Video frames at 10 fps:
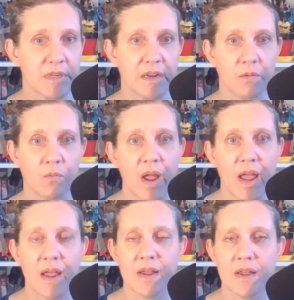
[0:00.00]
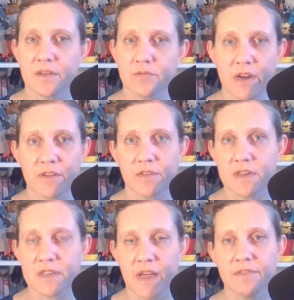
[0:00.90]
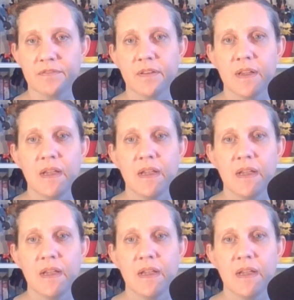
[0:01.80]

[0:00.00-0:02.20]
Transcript: to get away, and he's running for his life.